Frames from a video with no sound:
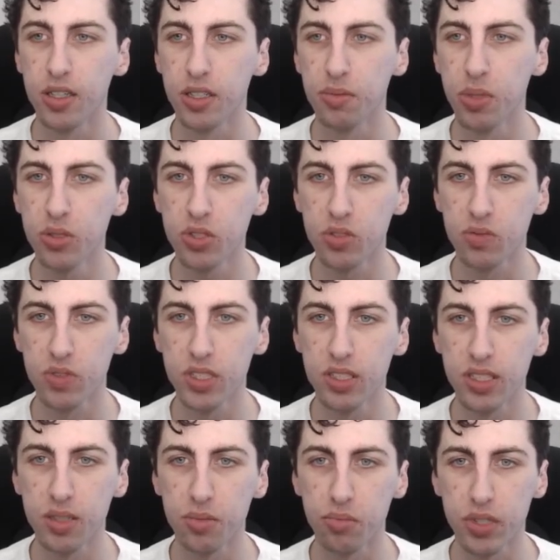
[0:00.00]
the most
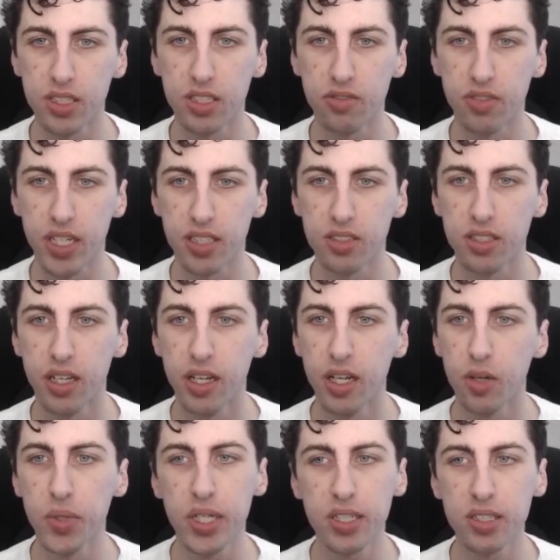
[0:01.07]
recent Blitz events,
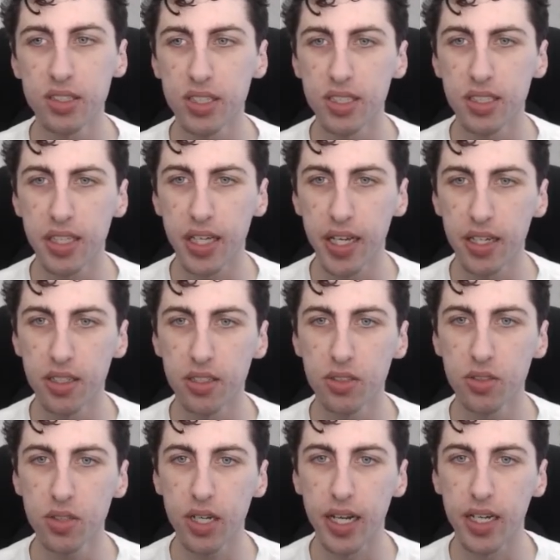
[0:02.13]
we can see
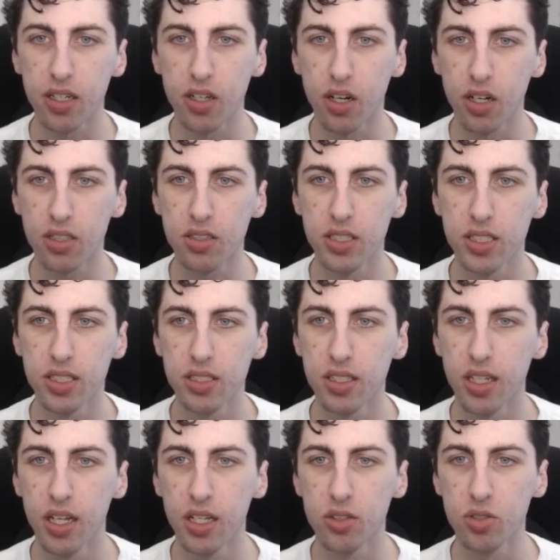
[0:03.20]
Kano at
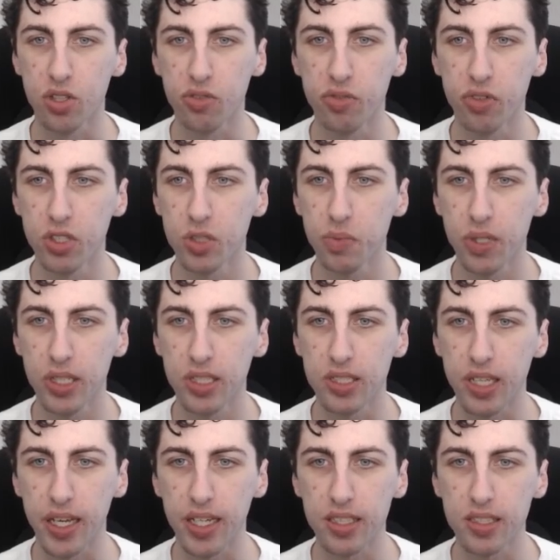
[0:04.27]
Auckland took first
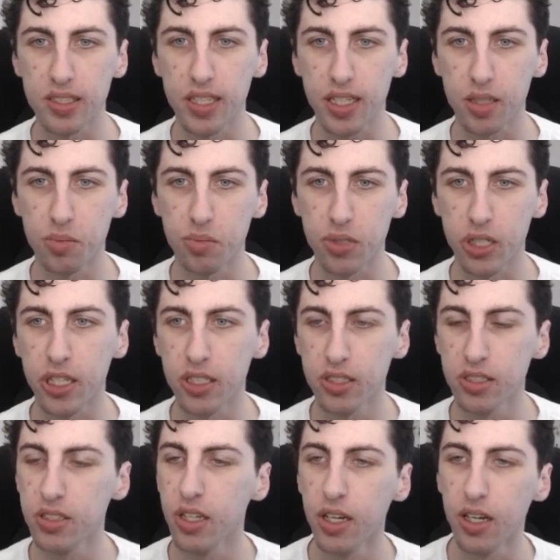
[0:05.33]
place and second
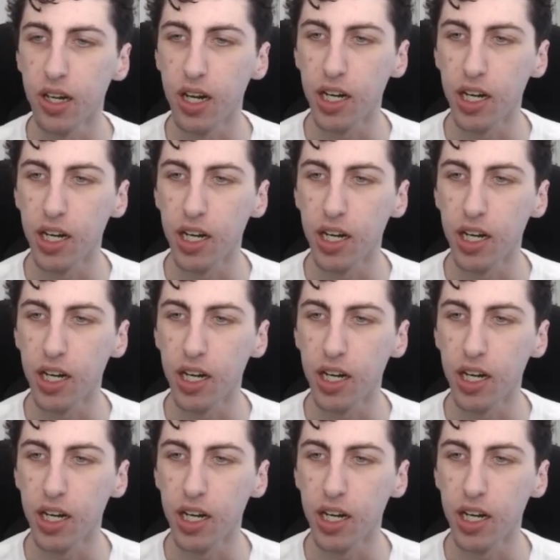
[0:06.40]
place.